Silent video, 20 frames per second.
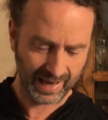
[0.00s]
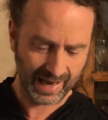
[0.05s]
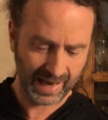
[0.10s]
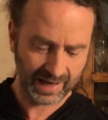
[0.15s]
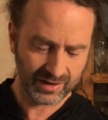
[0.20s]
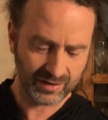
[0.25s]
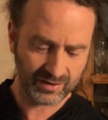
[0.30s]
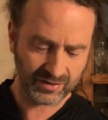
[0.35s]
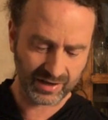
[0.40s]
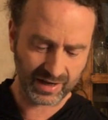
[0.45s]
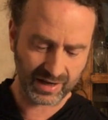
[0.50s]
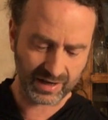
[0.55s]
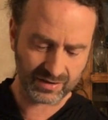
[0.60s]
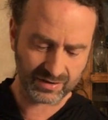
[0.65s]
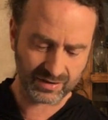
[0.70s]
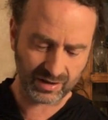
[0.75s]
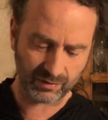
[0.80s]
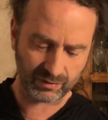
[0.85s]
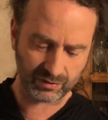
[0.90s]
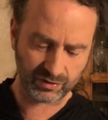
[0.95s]
Any
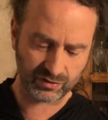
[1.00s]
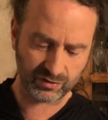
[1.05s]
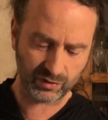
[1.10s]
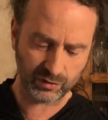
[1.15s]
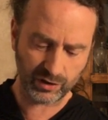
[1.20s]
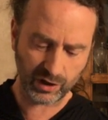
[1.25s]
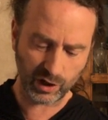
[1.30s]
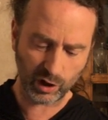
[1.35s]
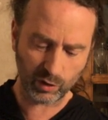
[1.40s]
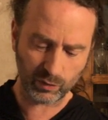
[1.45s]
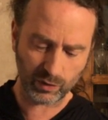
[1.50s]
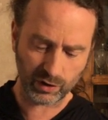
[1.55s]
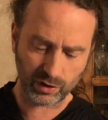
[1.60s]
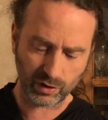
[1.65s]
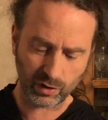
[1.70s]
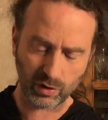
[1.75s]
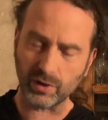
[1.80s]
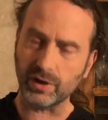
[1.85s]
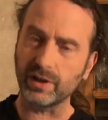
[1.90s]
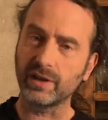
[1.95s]
chance of a studio
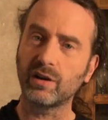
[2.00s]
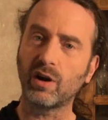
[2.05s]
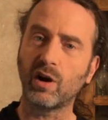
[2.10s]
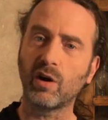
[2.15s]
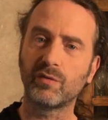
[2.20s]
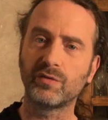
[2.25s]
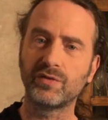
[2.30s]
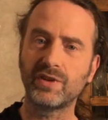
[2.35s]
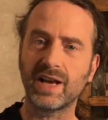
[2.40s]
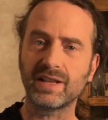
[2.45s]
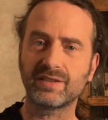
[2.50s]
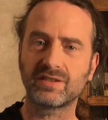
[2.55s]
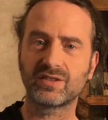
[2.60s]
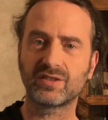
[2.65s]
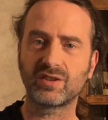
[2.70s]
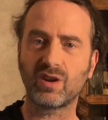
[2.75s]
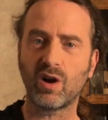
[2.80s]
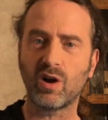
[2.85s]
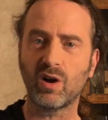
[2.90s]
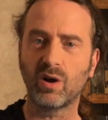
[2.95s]
recording of that
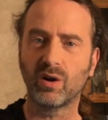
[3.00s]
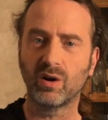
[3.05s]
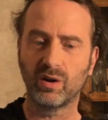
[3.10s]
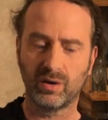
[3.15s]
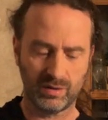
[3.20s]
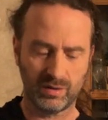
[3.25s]
song?